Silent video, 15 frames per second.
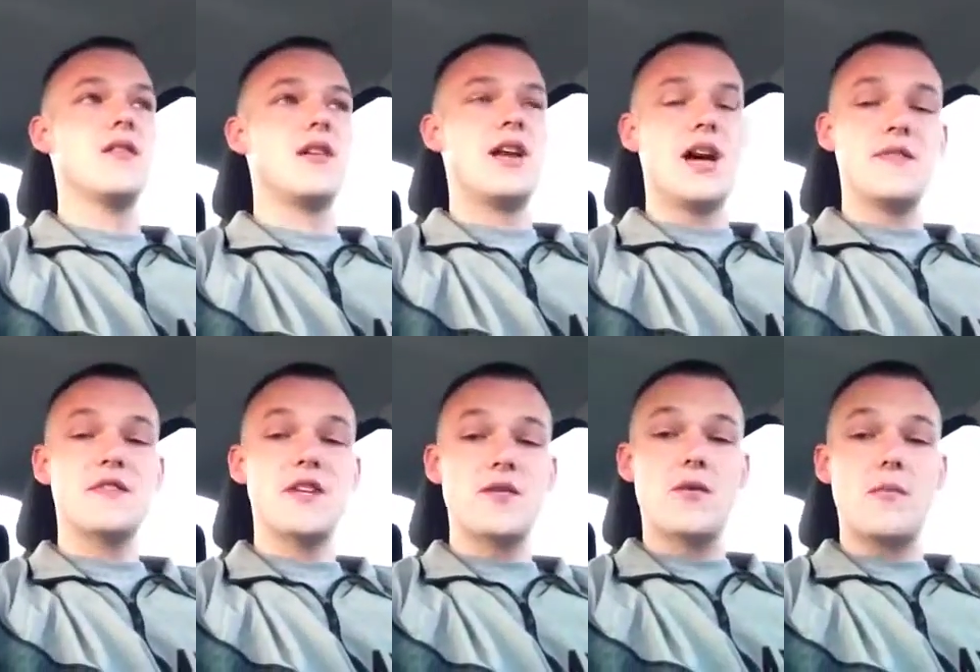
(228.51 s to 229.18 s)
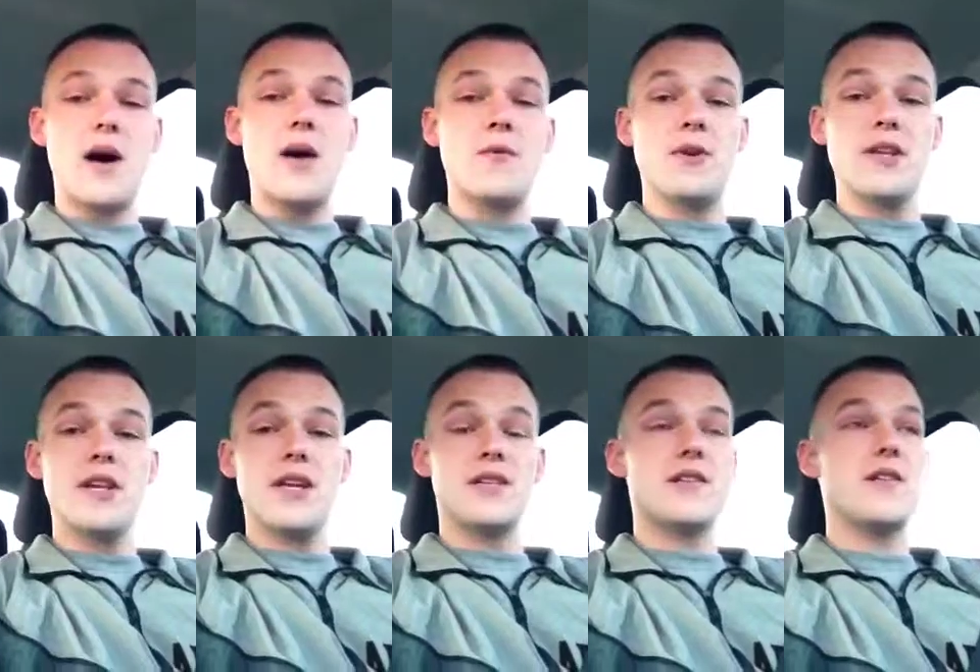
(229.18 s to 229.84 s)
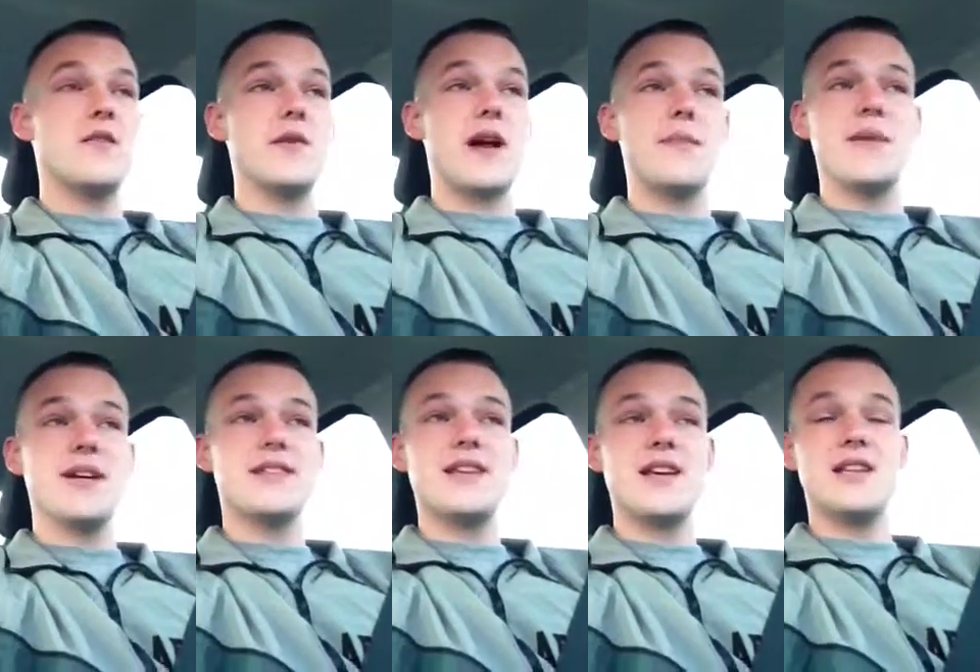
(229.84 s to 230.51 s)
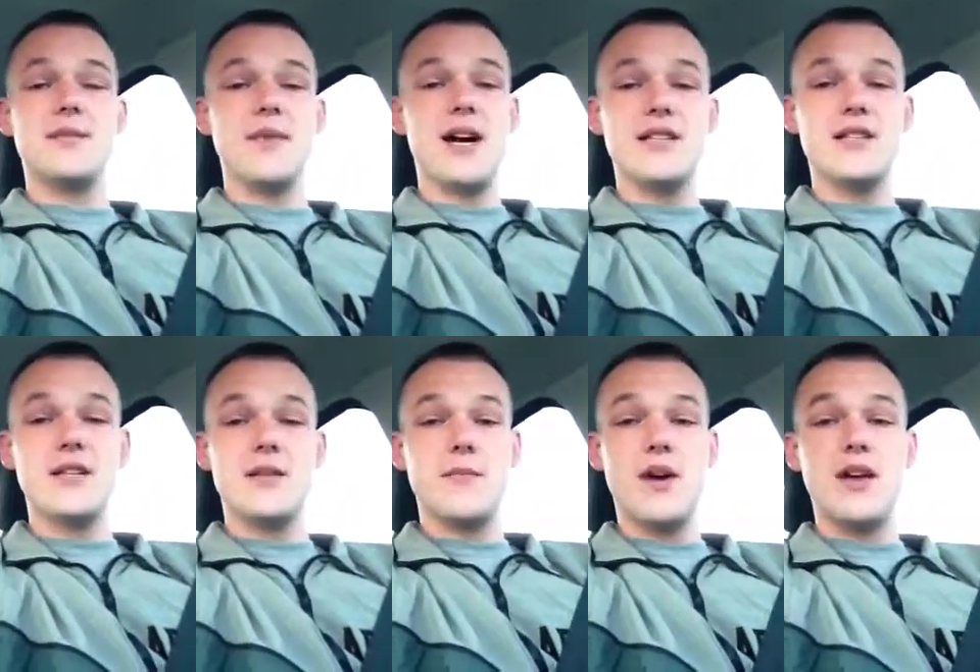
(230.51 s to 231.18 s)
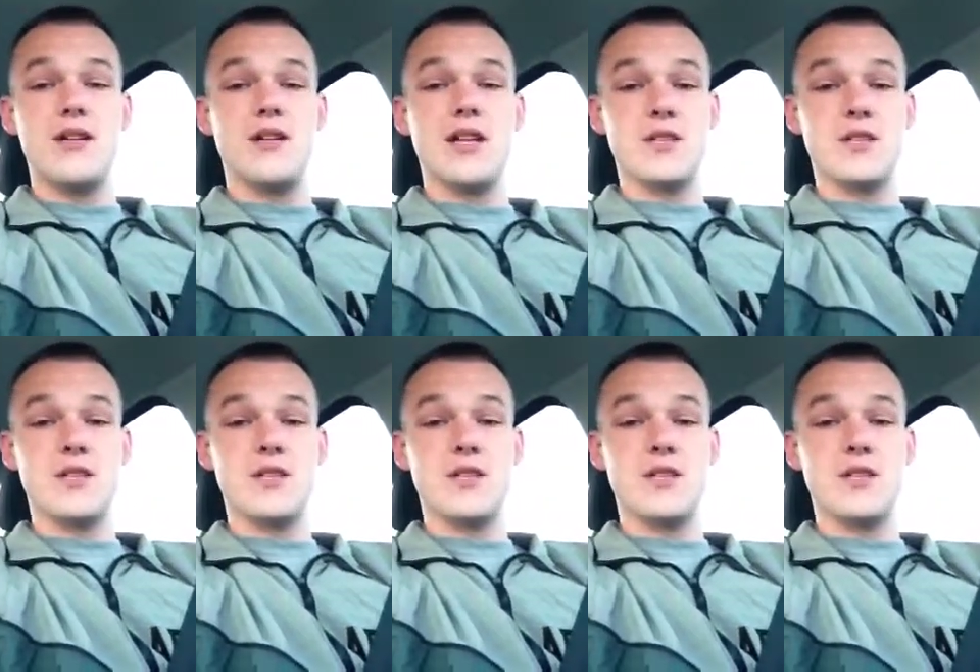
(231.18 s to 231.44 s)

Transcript: Now, I've seen what my will does too, and I'm not saying that mine's any better.